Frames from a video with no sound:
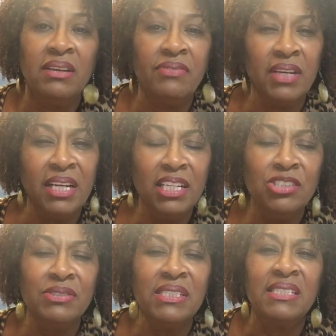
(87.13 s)
If you're
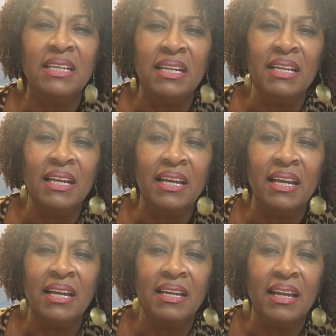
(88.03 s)
interested
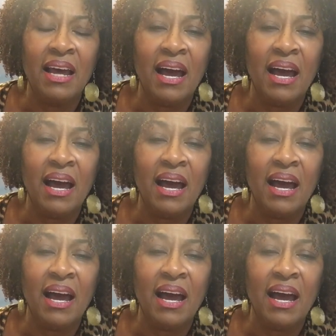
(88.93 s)
in